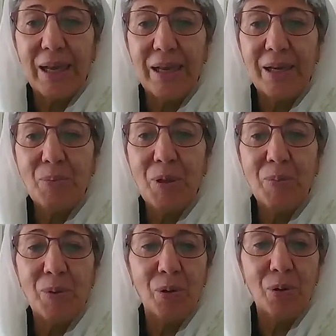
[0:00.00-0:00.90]
and
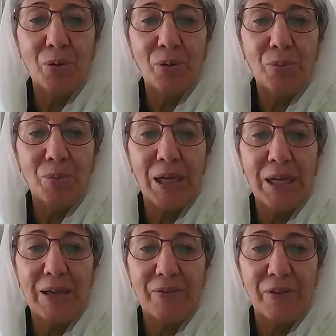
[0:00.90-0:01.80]
people who
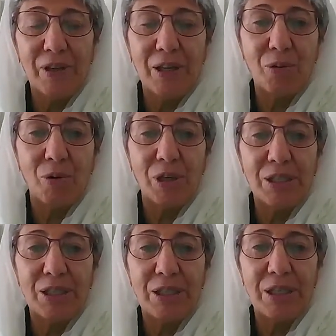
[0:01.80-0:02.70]
believe in
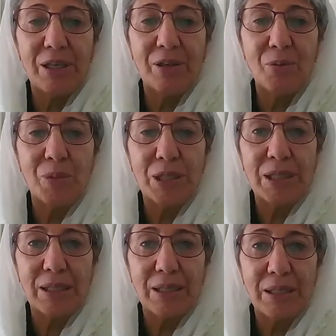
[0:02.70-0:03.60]
equality and human
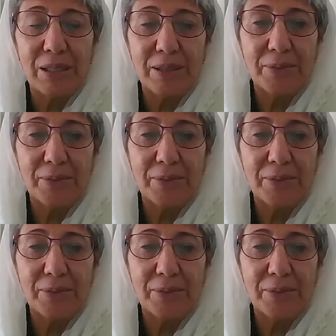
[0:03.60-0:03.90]
dignity.